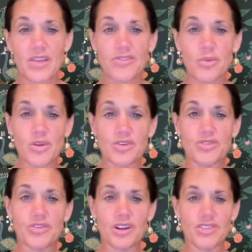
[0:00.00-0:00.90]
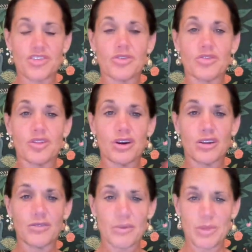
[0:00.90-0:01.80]
So when you start to look
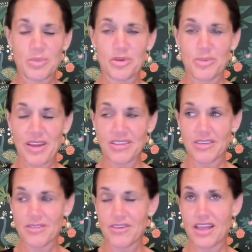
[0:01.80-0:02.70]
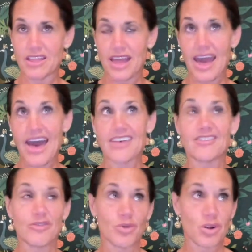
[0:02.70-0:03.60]
from the perspective and
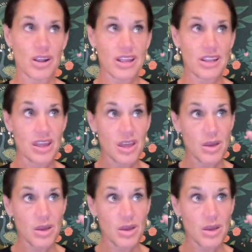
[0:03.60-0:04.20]
ask for and